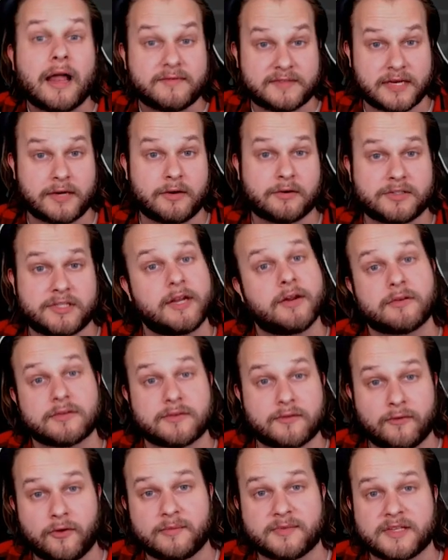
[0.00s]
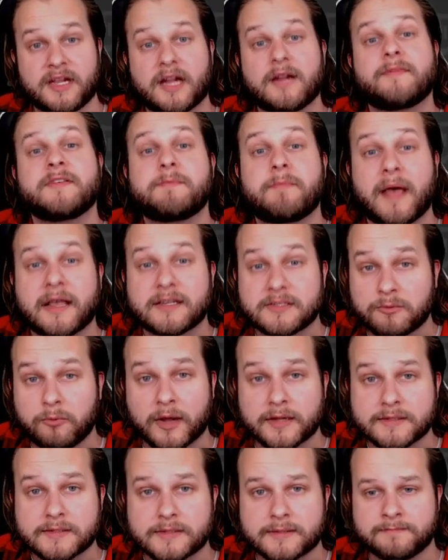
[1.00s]
of Tarantino's films, a lot of his best
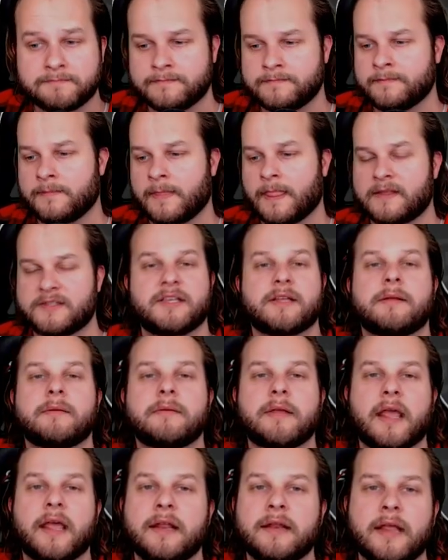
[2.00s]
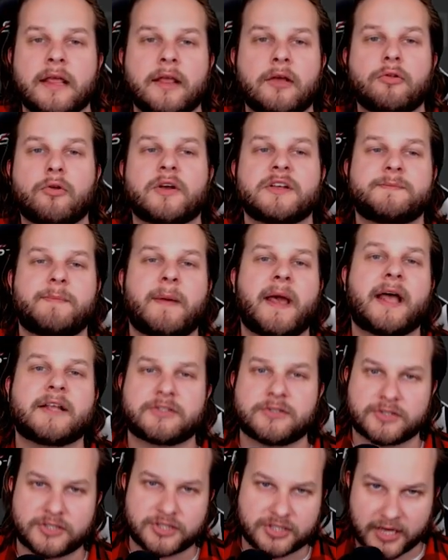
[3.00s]
ones. See in in Inglourious
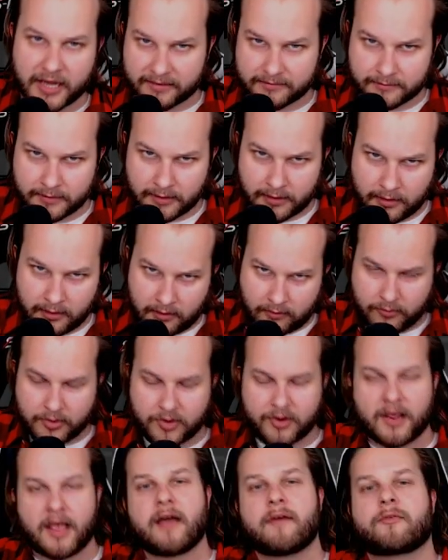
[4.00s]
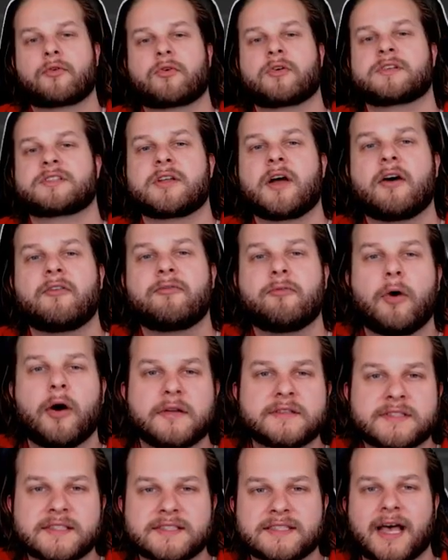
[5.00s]
Basterds, Chad where you have Christoph
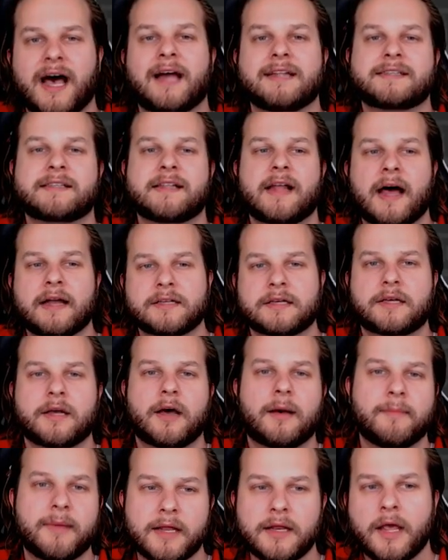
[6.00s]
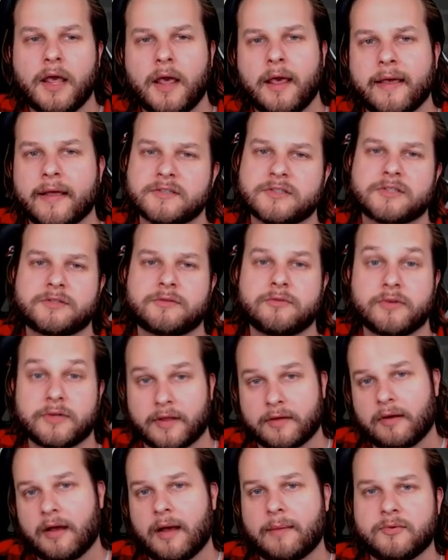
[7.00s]
Waltz as Hans Landa come in and just doing
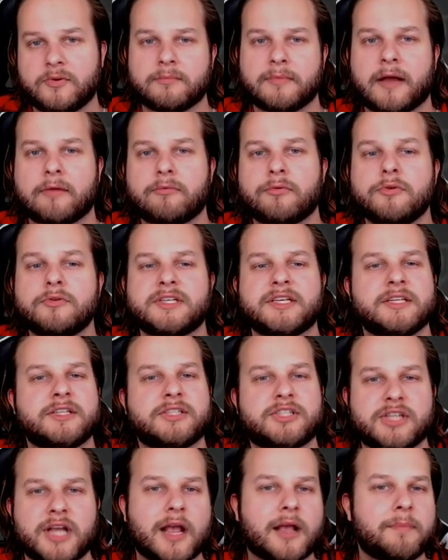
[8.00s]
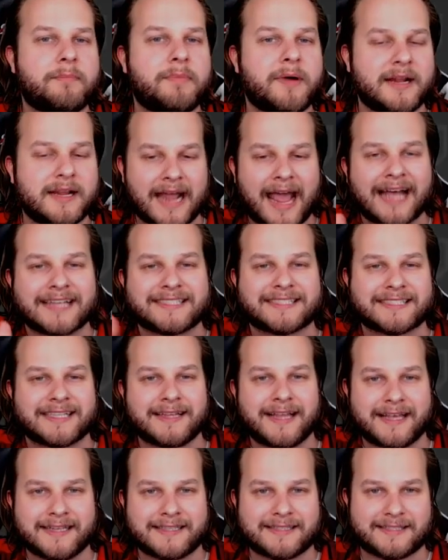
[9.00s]
like, I'm doing my routine check, but it
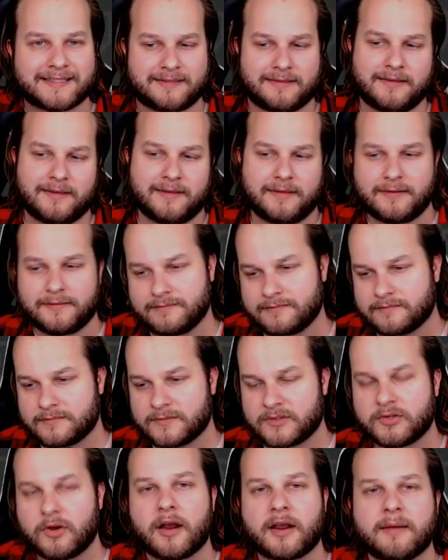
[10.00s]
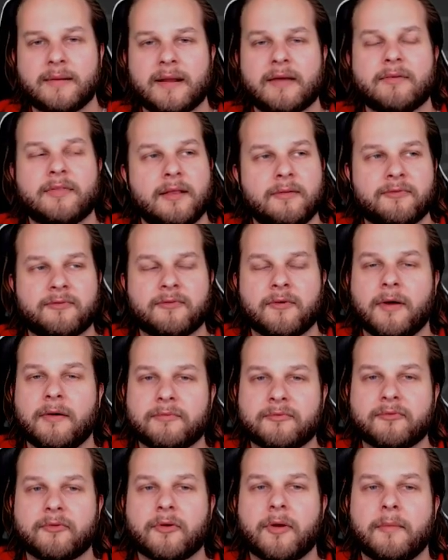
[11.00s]
escalates. Talking everything
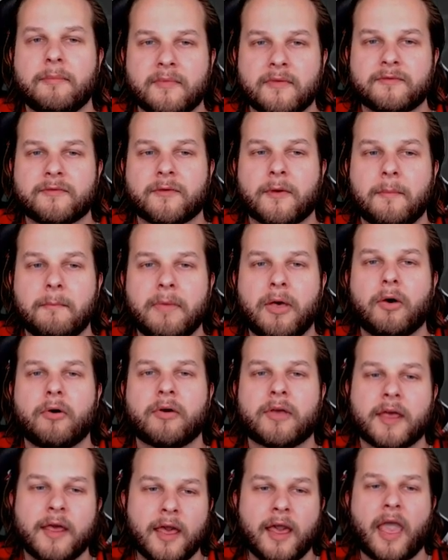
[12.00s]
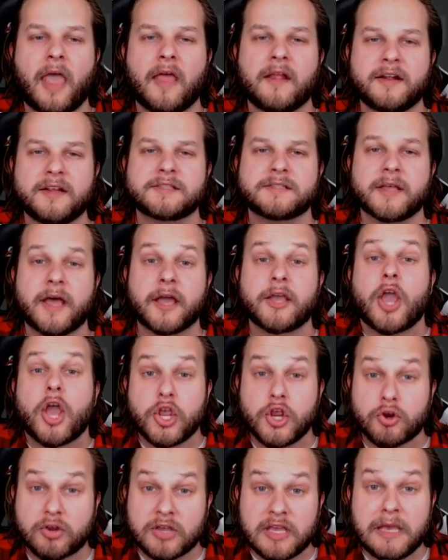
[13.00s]
from from from milk, and he's like,
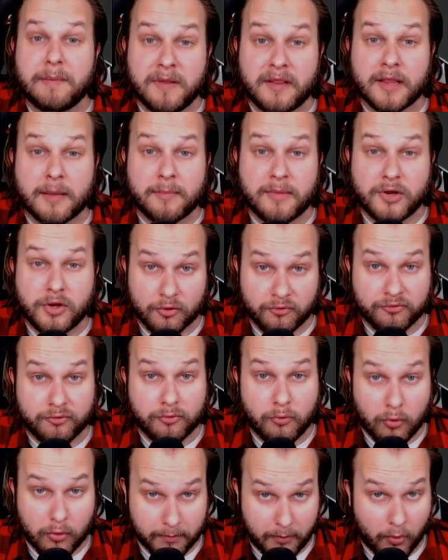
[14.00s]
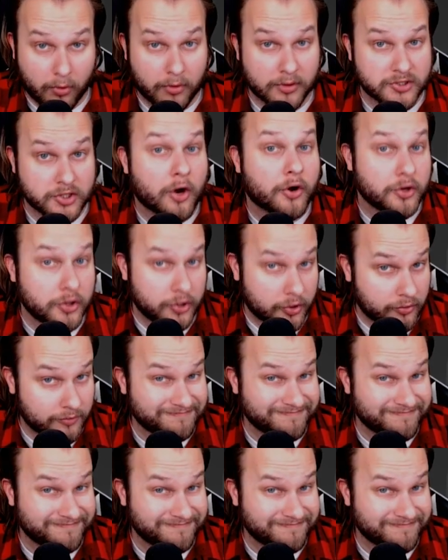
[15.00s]
"You're keeping them in your floorboards, aren't you?"